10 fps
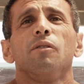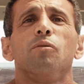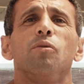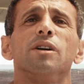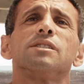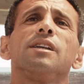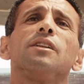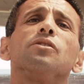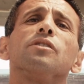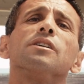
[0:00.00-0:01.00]
once they
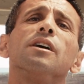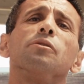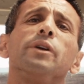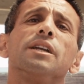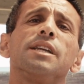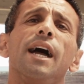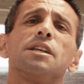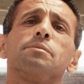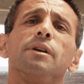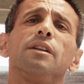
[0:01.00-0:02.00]
do the
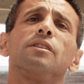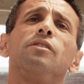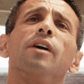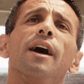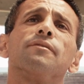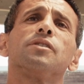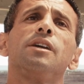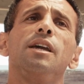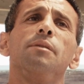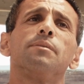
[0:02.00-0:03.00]
reattachment, you have to
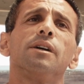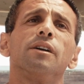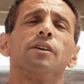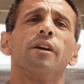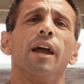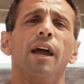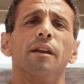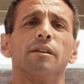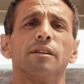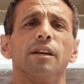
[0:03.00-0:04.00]
keep your
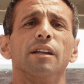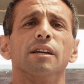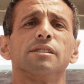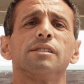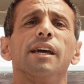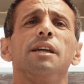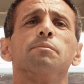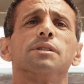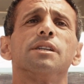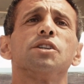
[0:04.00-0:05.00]
hand in a steady
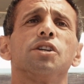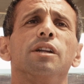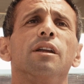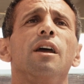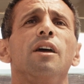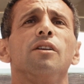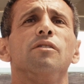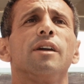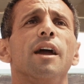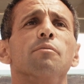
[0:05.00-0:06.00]
position.
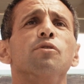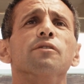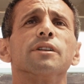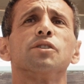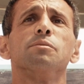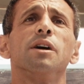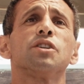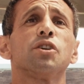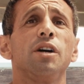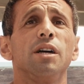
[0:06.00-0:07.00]
You can't move it too
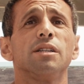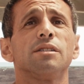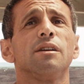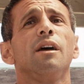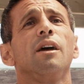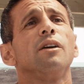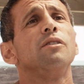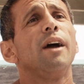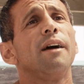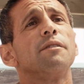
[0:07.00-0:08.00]
much because
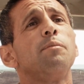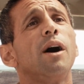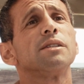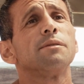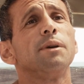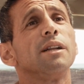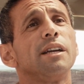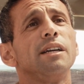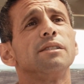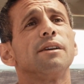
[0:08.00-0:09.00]
you have the
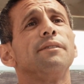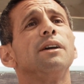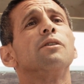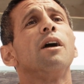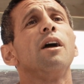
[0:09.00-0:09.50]
possibilities of it,